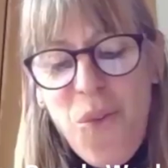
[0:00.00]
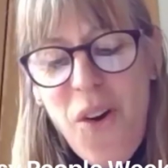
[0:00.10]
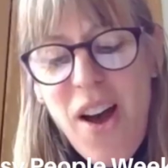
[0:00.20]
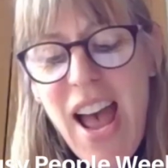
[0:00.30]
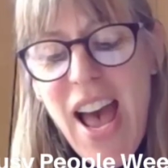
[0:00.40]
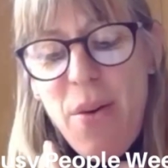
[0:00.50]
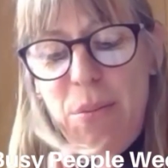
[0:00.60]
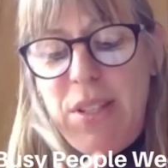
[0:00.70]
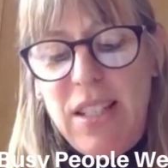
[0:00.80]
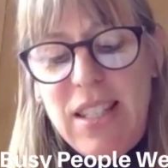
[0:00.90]
what
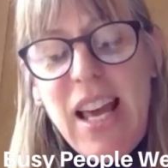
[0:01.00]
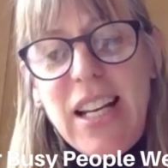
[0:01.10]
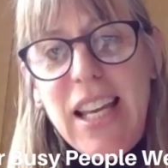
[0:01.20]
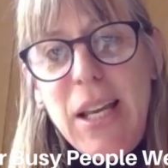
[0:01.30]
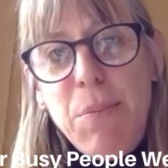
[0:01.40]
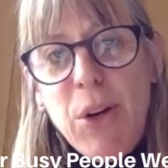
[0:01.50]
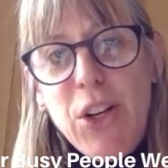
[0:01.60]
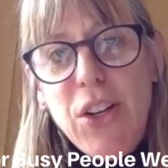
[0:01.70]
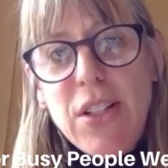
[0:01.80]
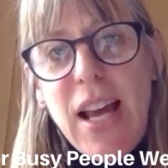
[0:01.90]
helps us then keep a
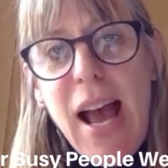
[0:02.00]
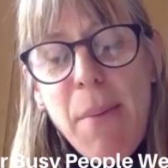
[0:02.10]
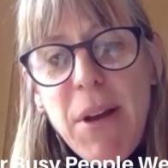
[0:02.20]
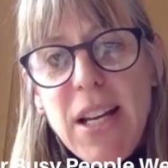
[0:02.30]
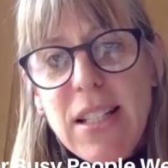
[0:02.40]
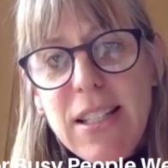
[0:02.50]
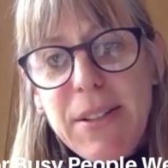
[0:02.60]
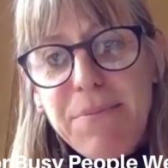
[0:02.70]
good habit?